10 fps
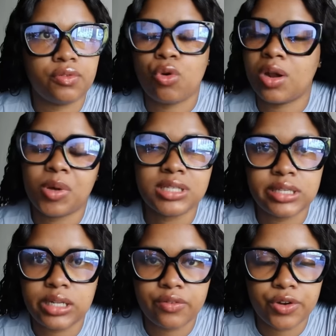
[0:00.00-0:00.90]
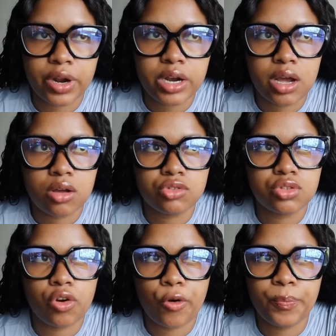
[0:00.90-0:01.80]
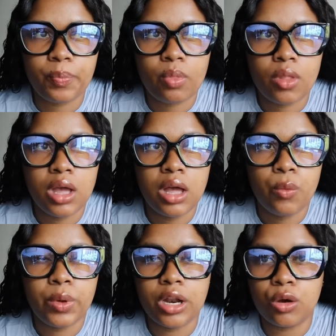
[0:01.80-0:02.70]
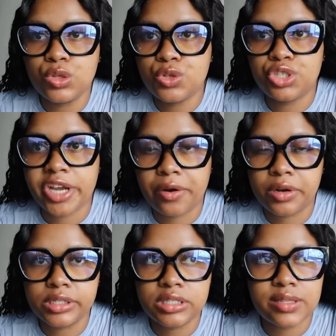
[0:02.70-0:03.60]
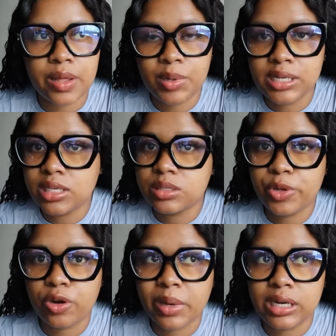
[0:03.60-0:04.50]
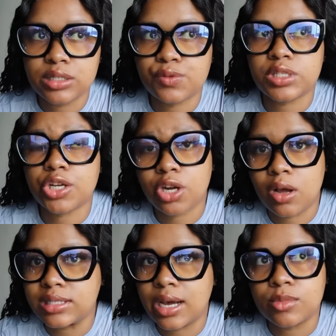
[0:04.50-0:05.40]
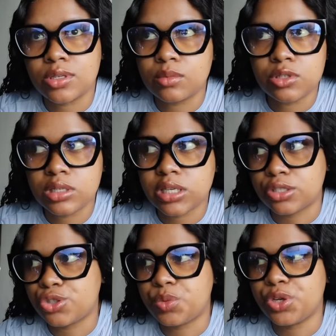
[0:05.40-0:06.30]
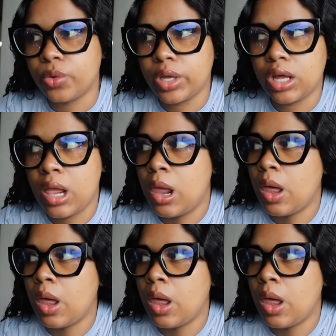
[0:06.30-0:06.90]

it's 11:15 right now. So we're gonna go to Jarryd's. That place has been on my list for such a long time, so I'm so excited to be going.